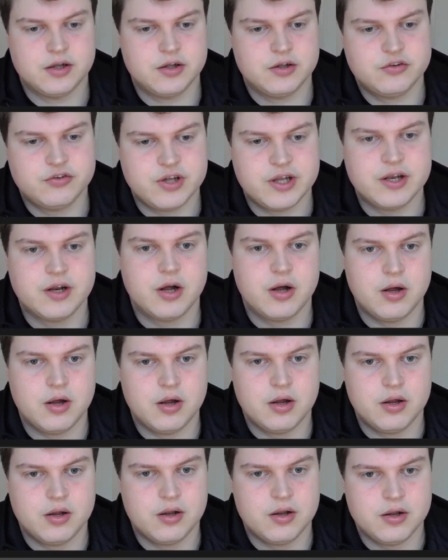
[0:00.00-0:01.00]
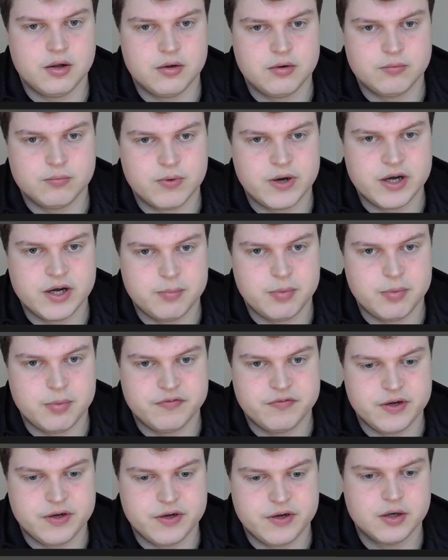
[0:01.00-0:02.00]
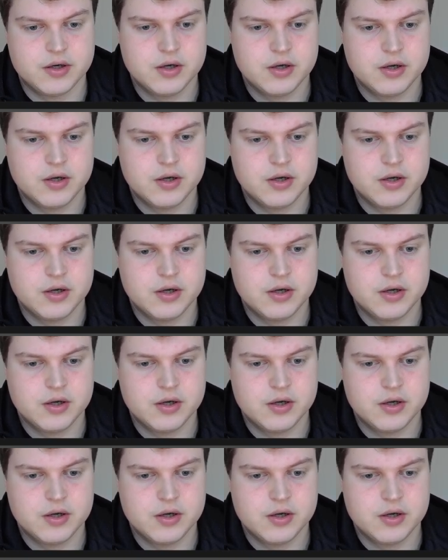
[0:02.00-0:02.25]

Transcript: said right above here.